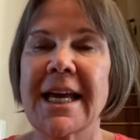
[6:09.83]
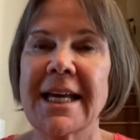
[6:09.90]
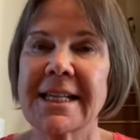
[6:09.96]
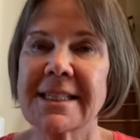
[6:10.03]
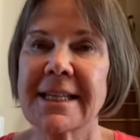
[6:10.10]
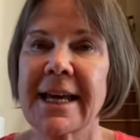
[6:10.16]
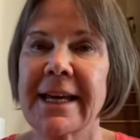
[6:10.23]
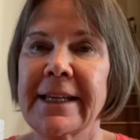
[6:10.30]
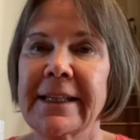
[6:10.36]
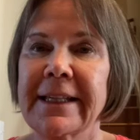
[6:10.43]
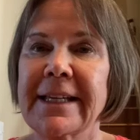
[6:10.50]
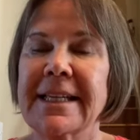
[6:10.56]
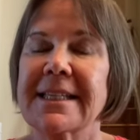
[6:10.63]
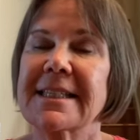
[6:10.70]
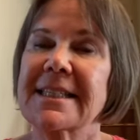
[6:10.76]

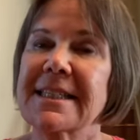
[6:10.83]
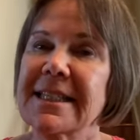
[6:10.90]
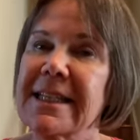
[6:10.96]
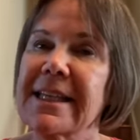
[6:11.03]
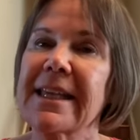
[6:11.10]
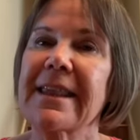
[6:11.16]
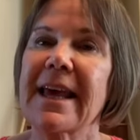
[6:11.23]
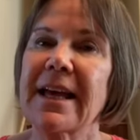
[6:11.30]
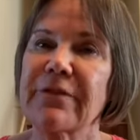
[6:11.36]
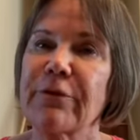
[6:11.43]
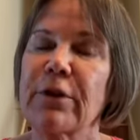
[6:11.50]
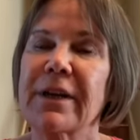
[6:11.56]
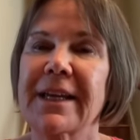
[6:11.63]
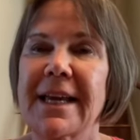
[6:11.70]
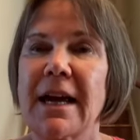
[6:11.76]
exhaling, extending that for
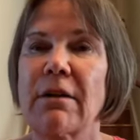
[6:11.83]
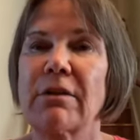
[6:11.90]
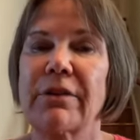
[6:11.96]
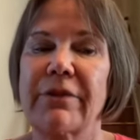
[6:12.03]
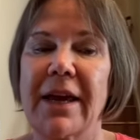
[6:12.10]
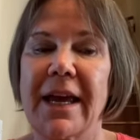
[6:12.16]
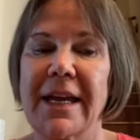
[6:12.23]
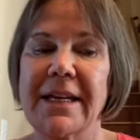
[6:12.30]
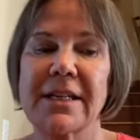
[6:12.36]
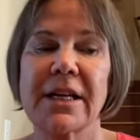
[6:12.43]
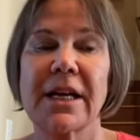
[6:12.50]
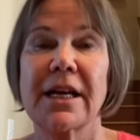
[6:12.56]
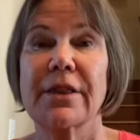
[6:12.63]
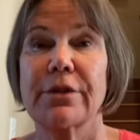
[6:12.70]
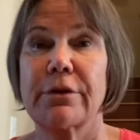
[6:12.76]
a count of 8
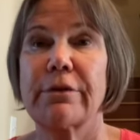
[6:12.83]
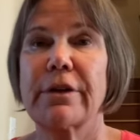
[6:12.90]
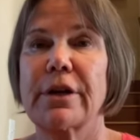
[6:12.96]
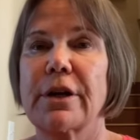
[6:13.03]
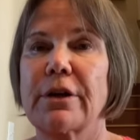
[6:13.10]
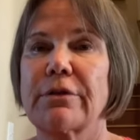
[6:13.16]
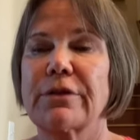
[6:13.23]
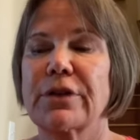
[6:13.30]
through the nose.